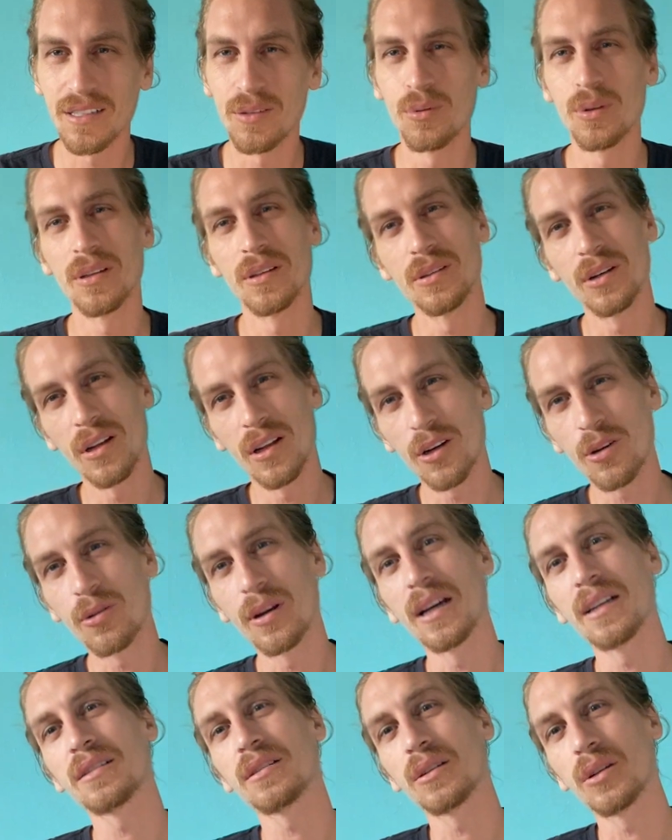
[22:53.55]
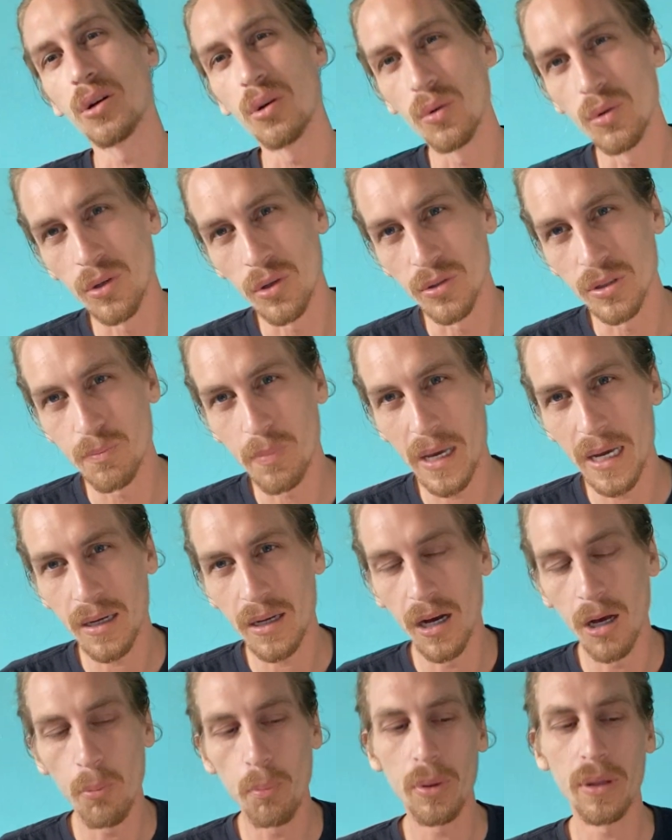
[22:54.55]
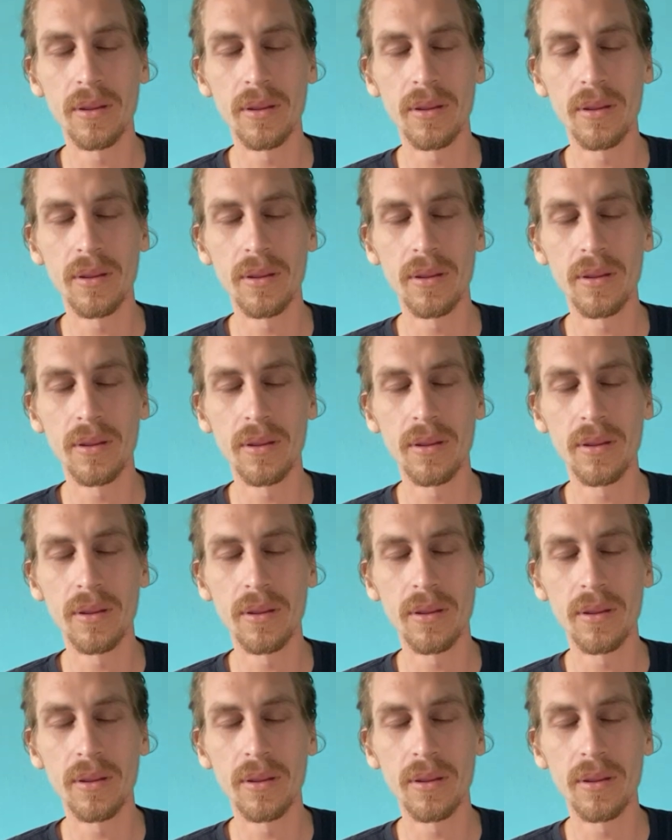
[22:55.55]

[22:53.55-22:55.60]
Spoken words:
And when the dollar crash, the gold goes back up,